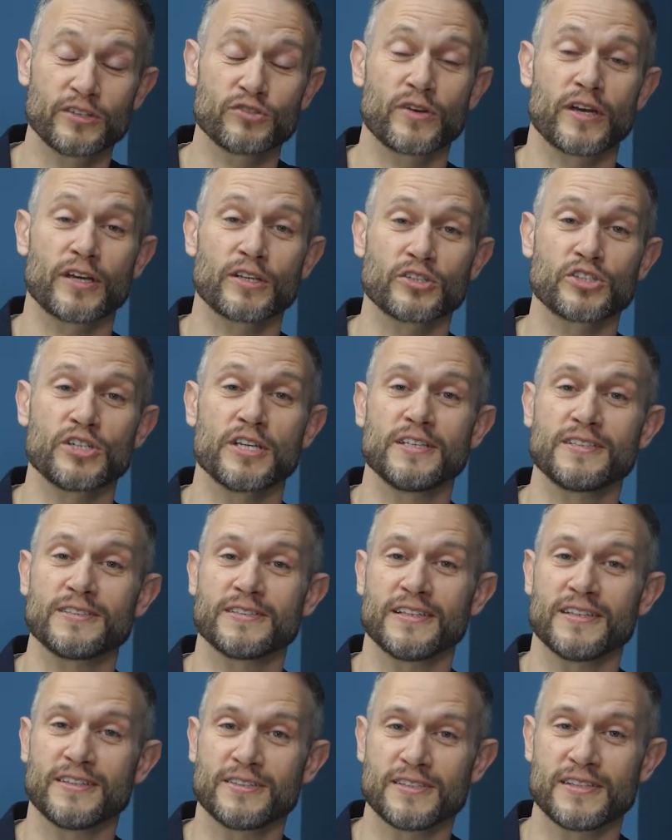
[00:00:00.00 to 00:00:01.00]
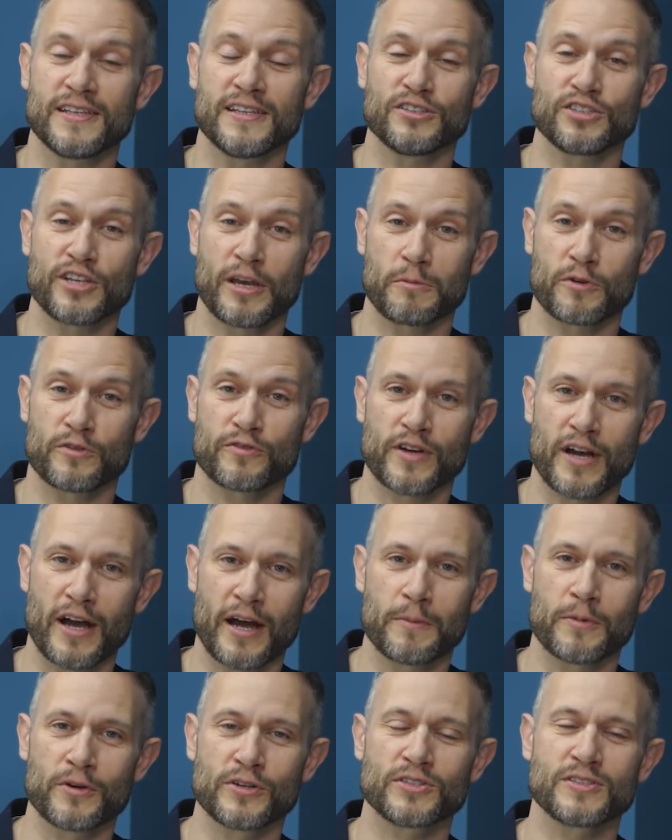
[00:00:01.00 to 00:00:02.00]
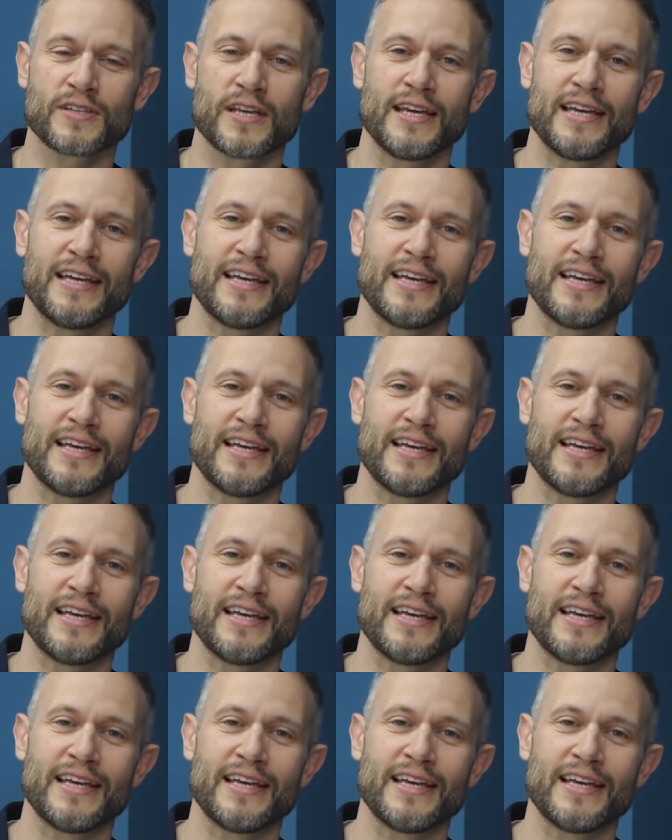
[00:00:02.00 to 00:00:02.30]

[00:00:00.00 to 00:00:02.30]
Israel GCC Chamber of Commerce.